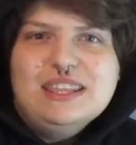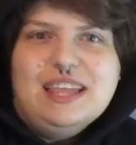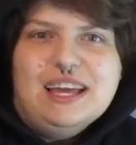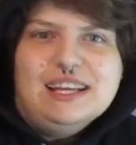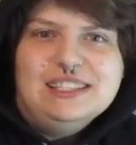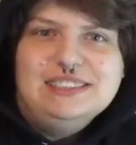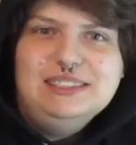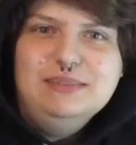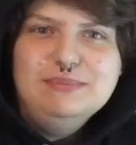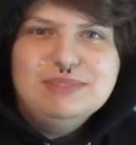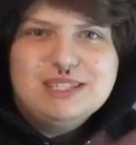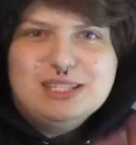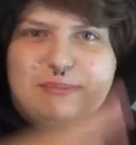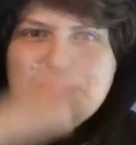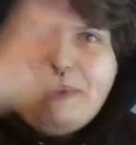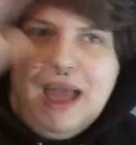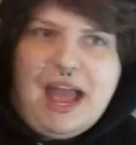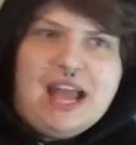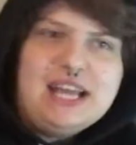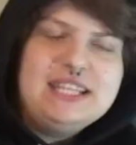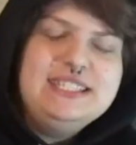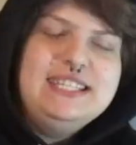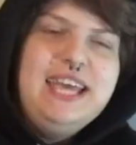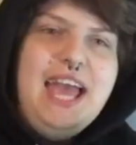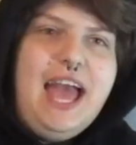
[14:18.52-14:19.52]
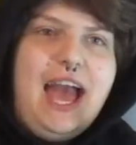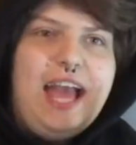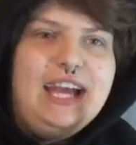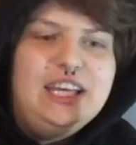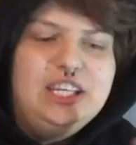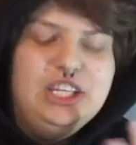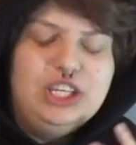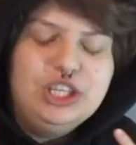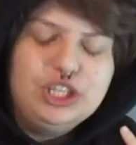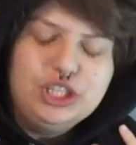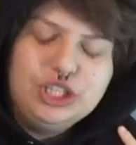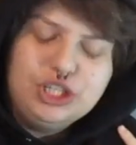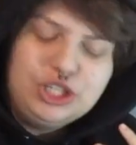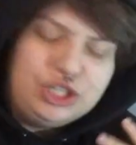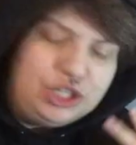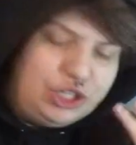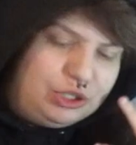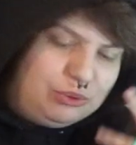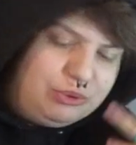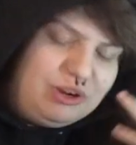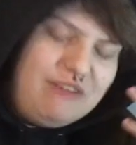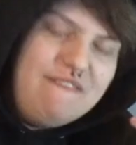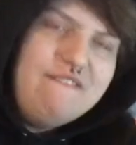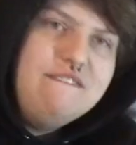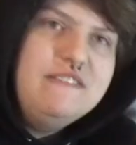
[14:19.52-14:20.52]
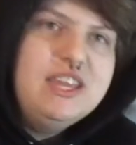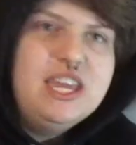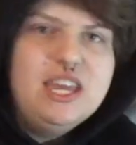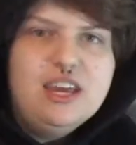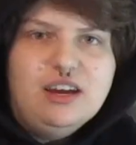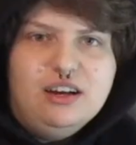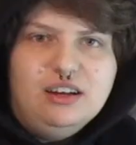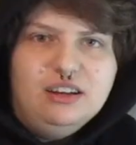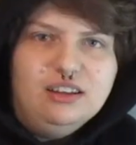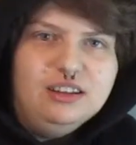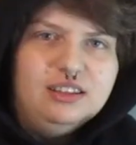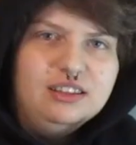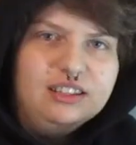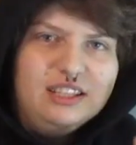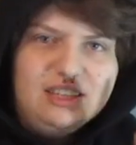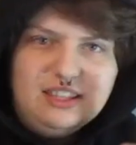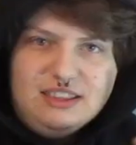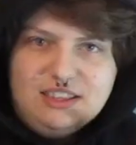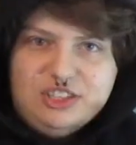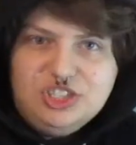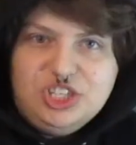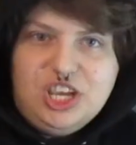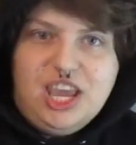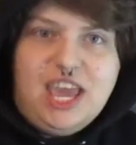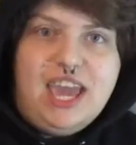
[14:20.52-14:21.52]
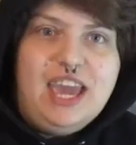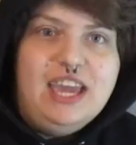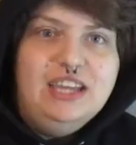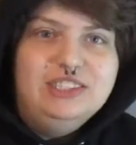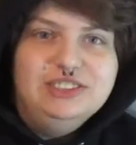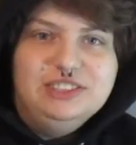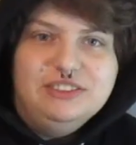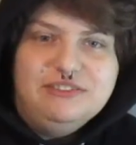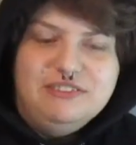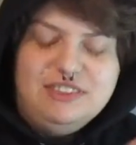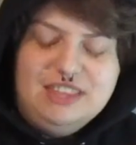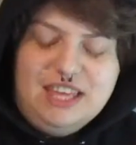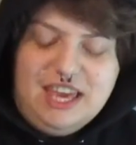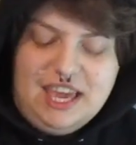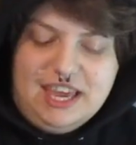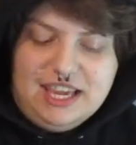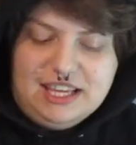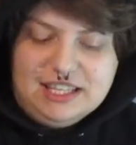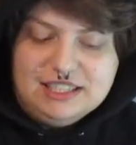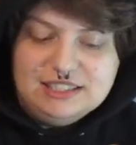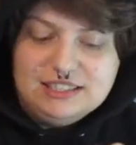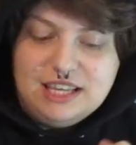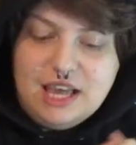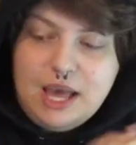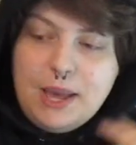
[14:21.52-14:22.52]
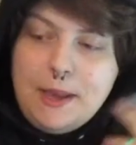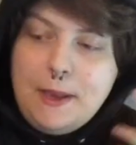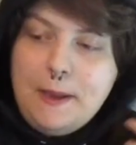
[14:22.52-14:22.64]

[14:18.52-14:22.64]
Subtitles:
like some spectacular reveal and change of things,